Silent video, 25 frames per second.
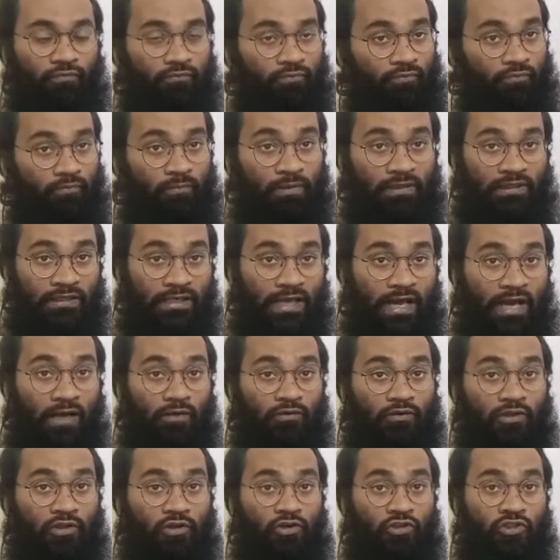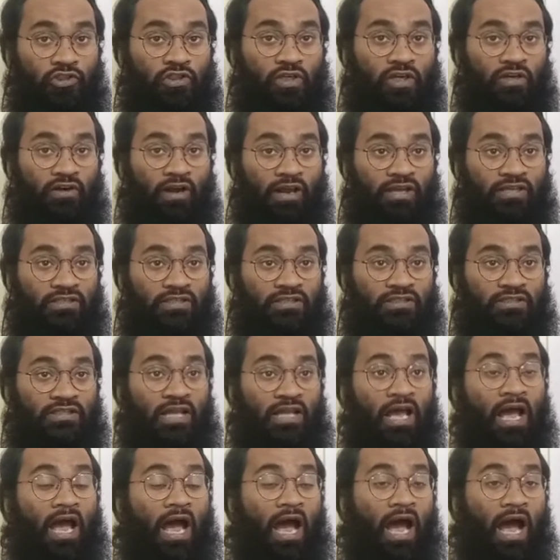But now the question arises,
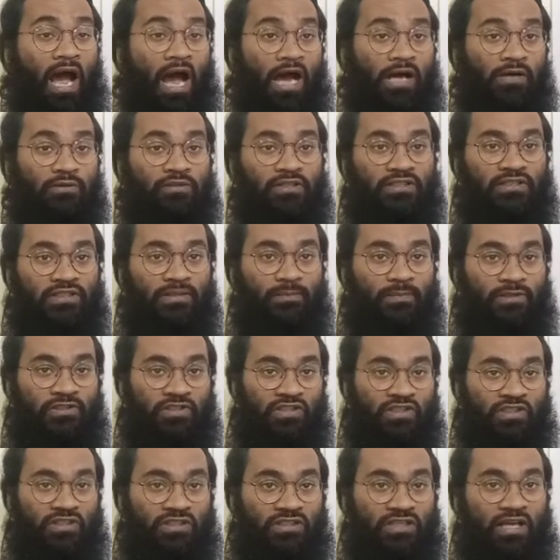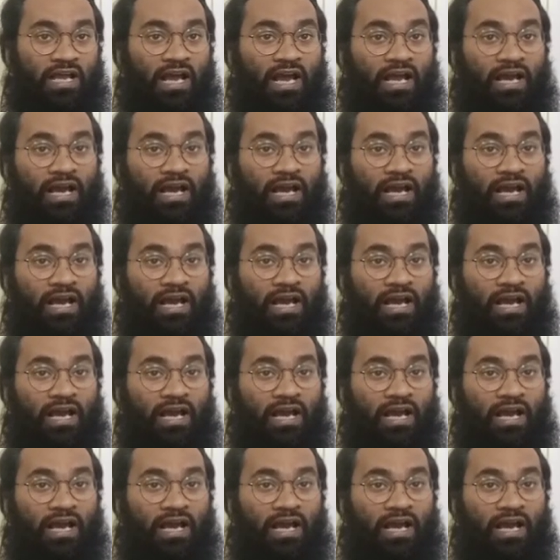how does a machine